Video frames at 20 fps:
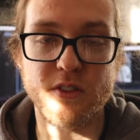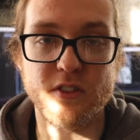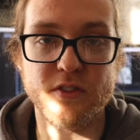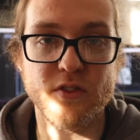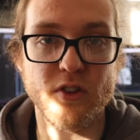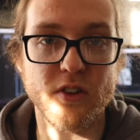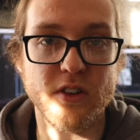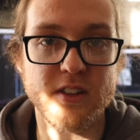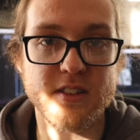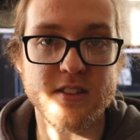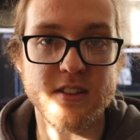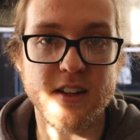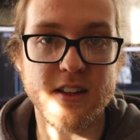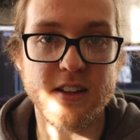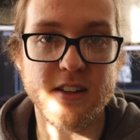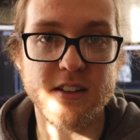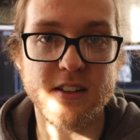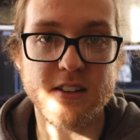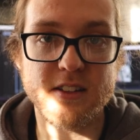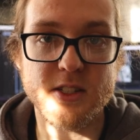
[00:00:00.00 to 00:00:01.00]
even focus
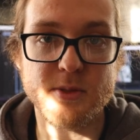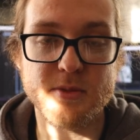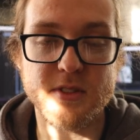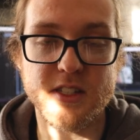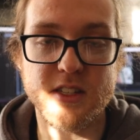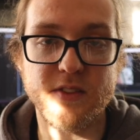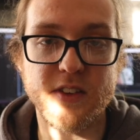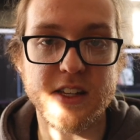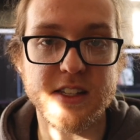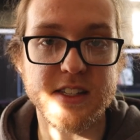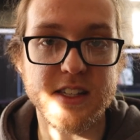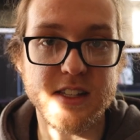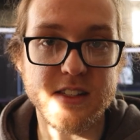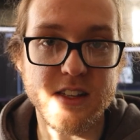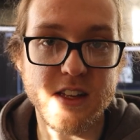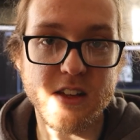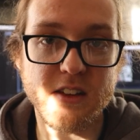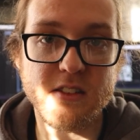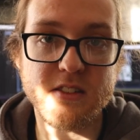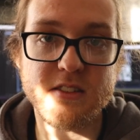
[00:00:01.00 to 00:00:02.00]
on specific
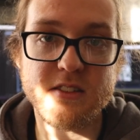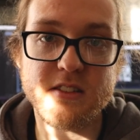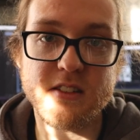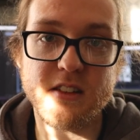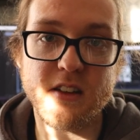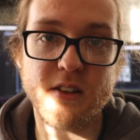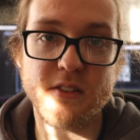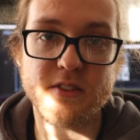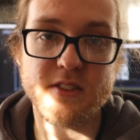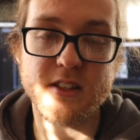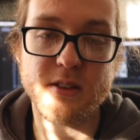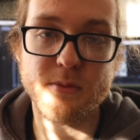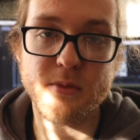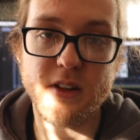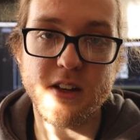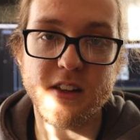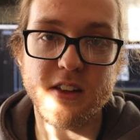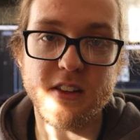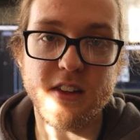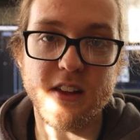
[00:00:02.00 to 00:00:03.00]
details of somebody,